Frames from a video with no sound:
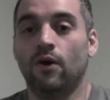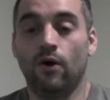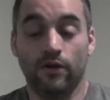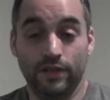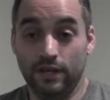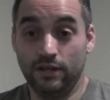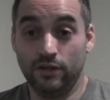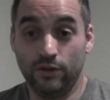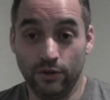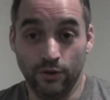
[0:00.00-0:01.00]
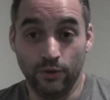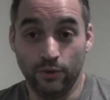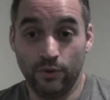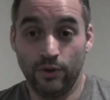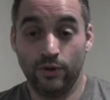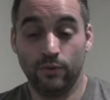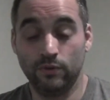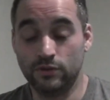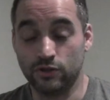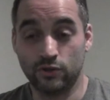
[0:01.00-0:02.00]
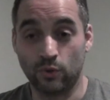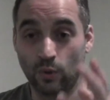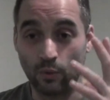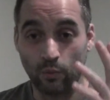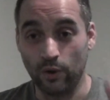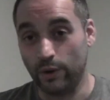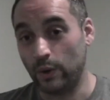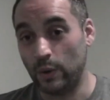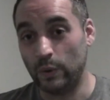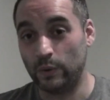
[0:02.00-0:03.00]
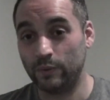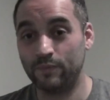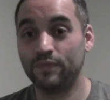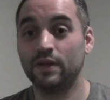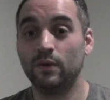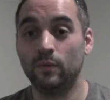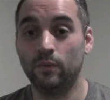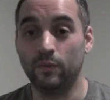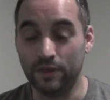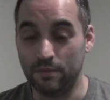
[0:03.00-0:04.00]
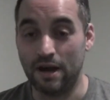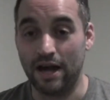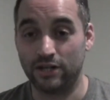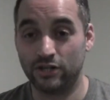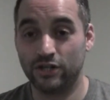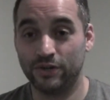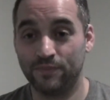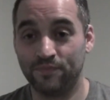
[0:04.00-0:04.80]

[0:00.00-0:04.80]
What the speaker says: All they needed to do was just score 1 goal, win the match,